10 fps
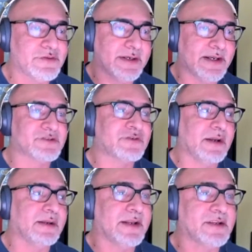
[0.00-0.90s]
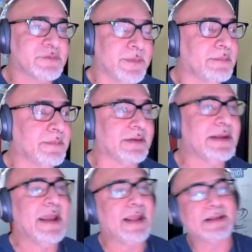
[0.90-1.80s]
You can extract an experiment
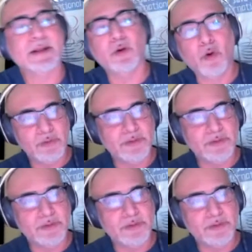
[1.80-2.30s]
and get all the